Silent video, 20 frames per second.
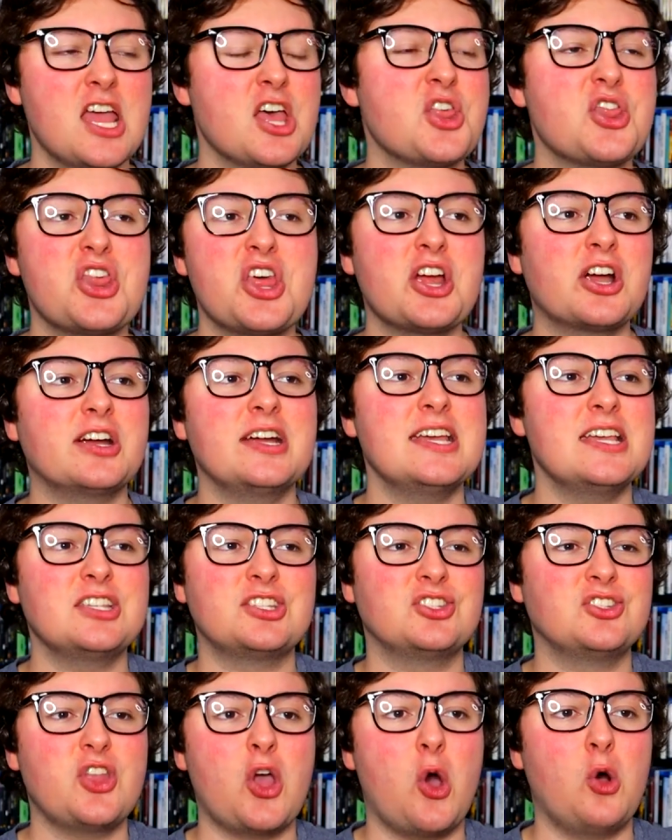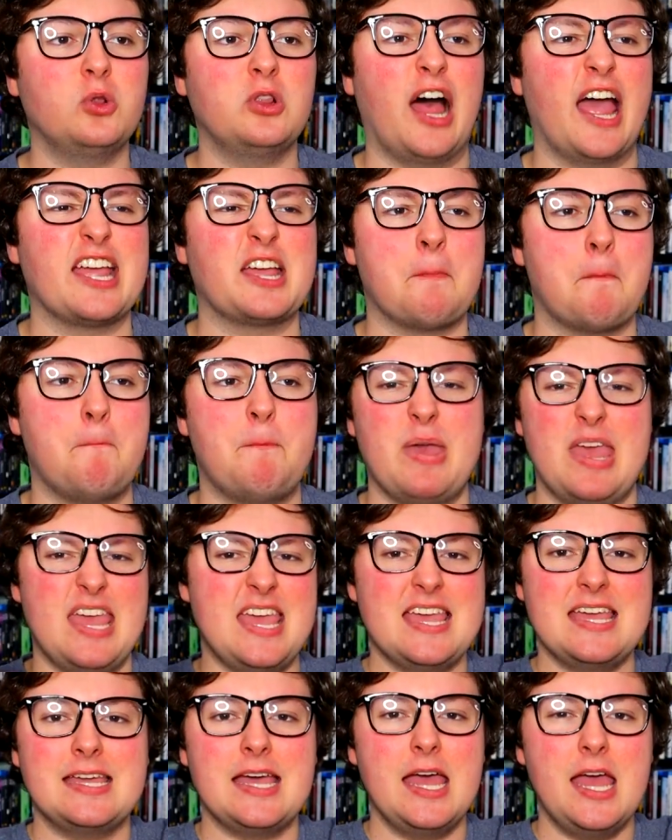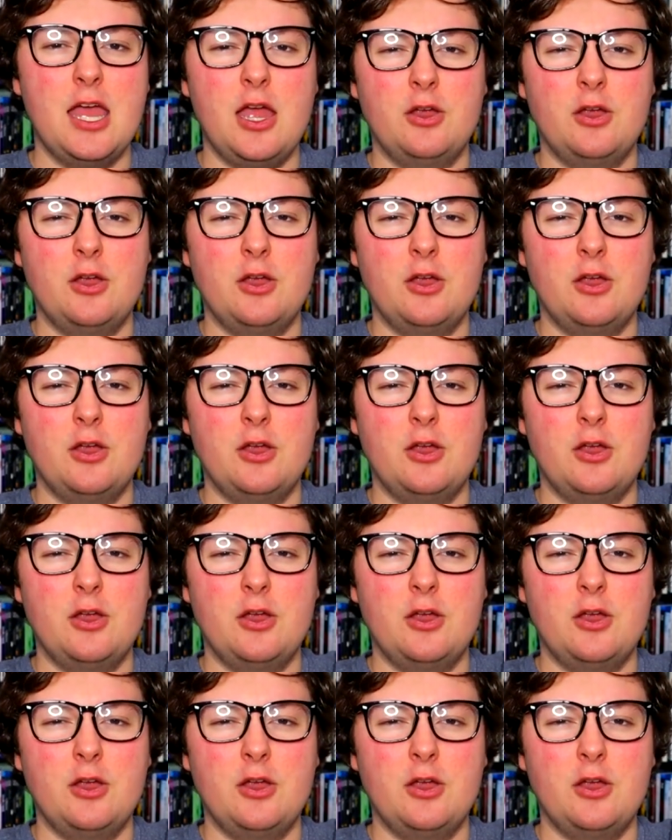There is no, like, big